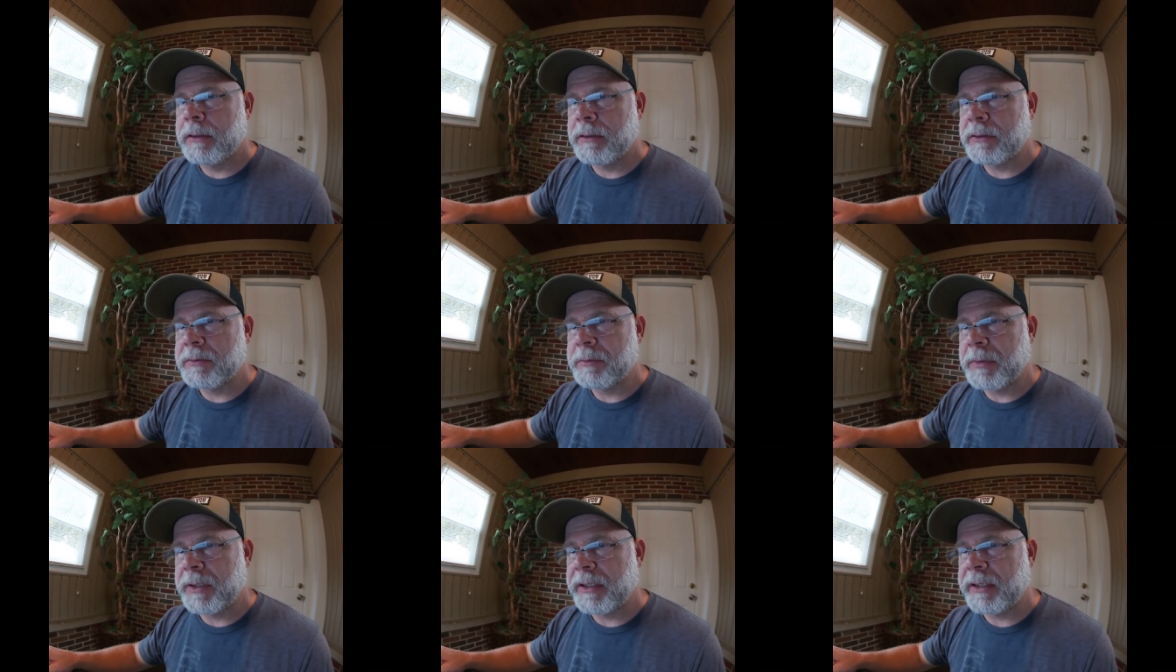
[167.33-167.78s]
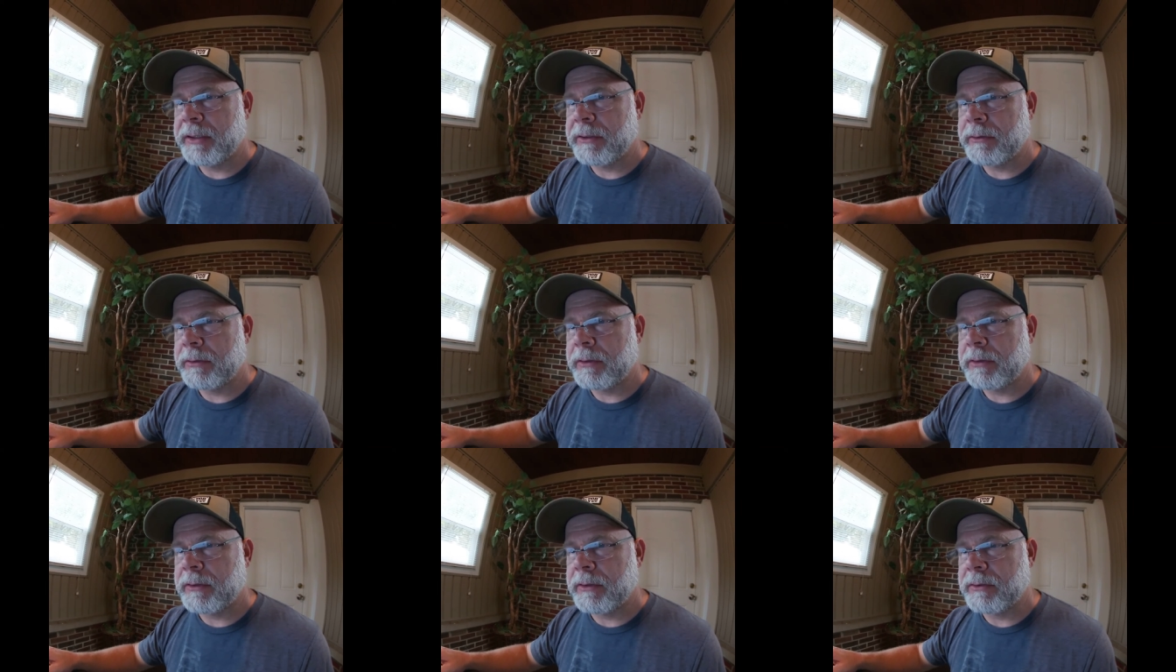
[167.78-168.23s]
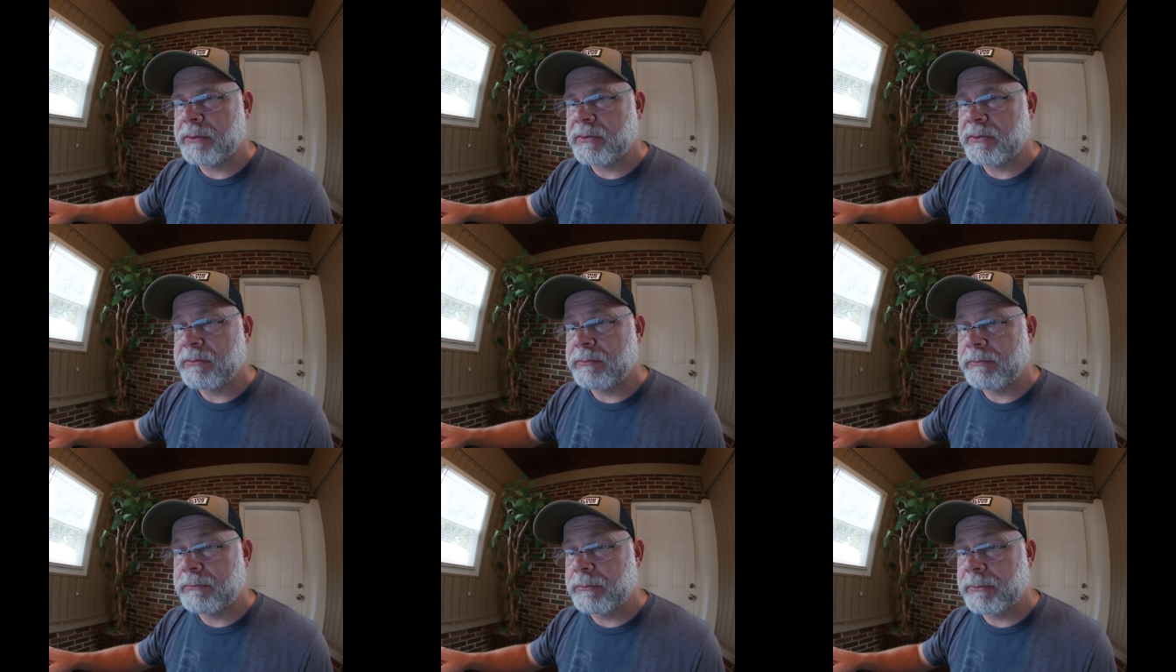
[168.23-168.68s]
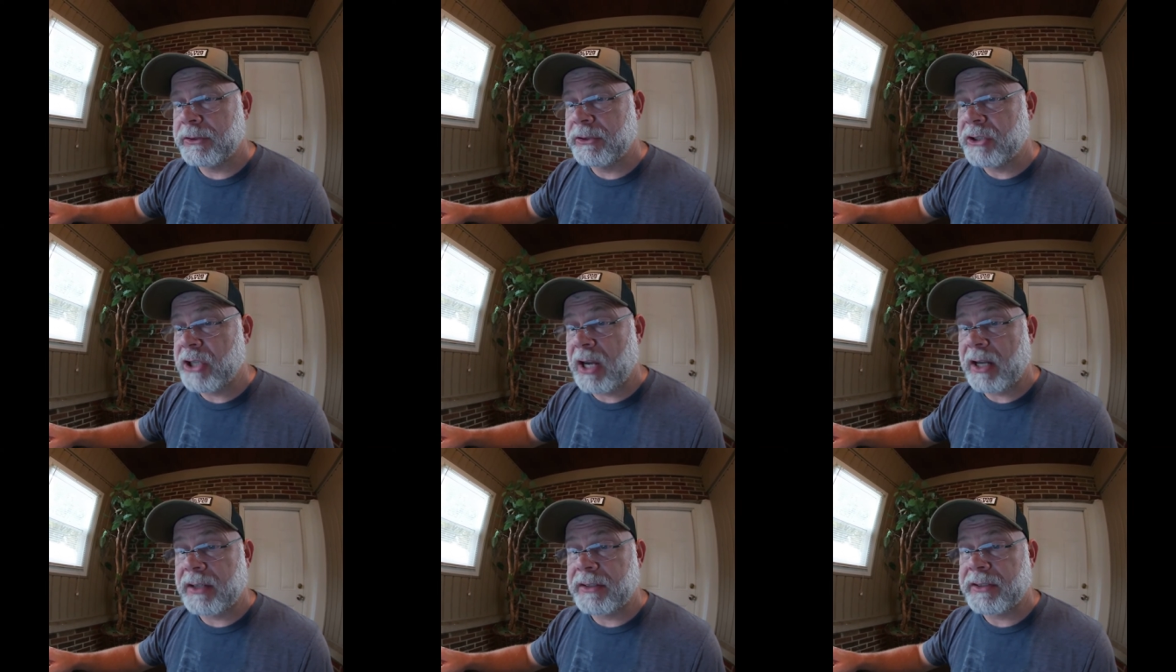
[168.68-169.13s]
There's Mahindra, there's
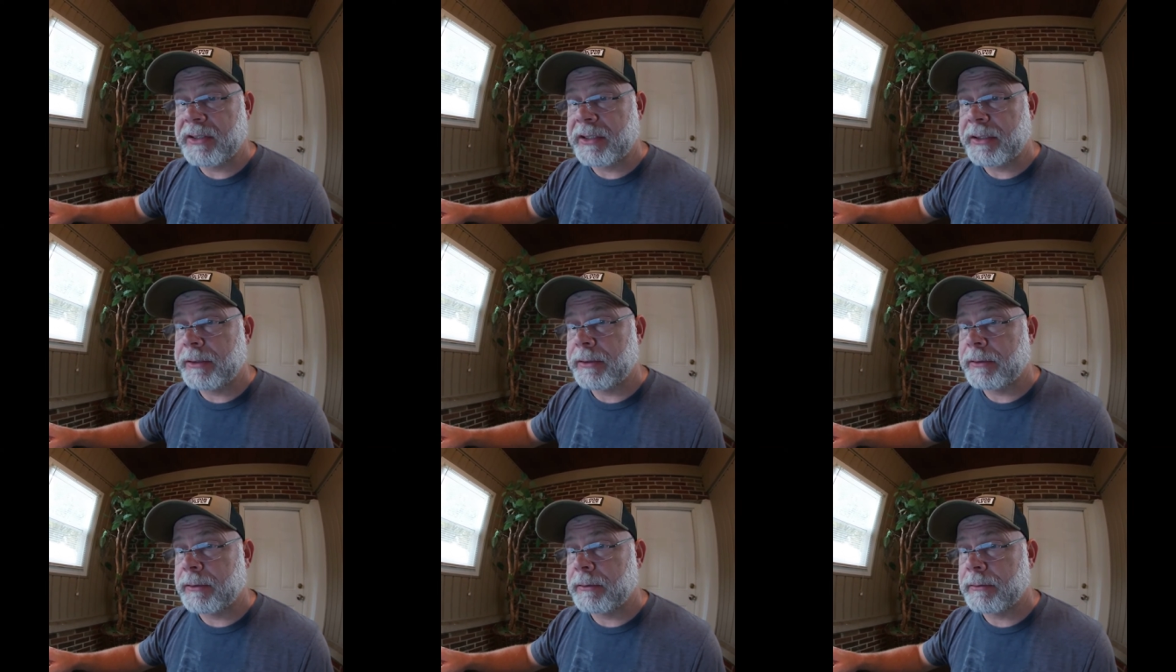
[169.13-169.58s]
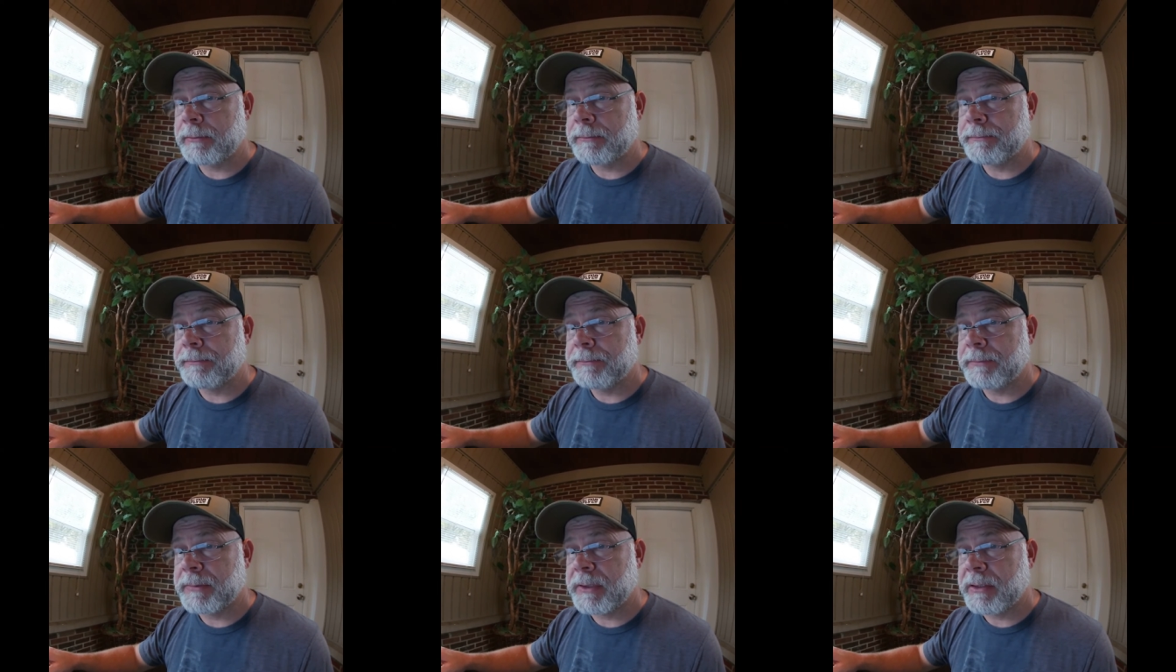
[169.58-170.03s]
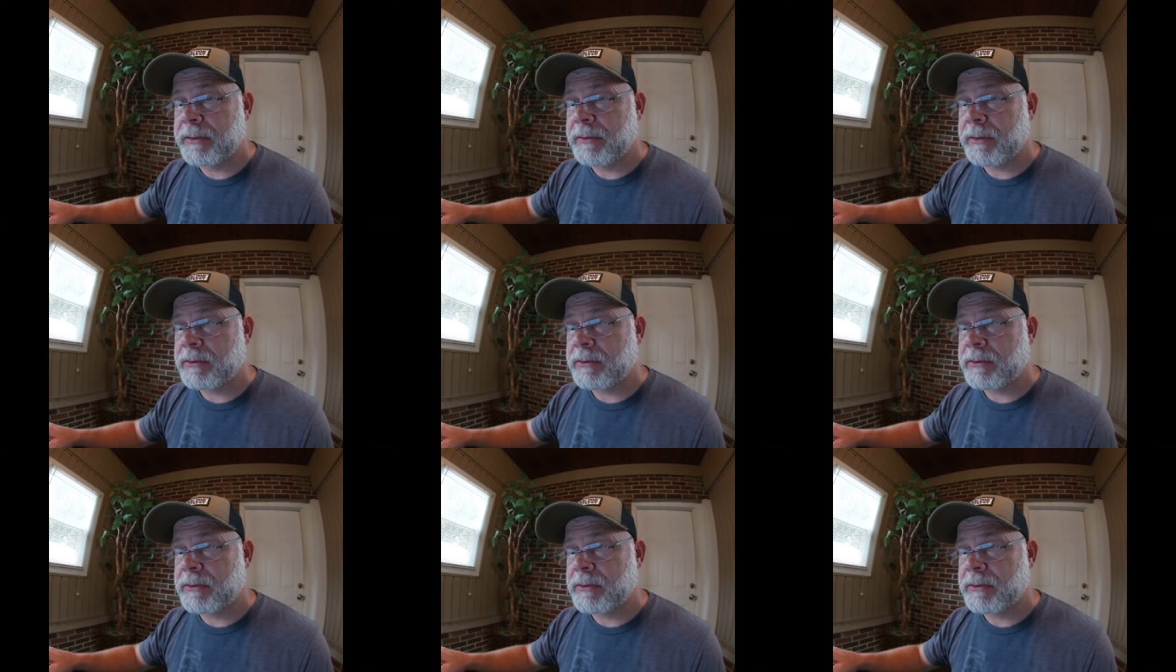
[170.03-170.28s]
John Deere, there,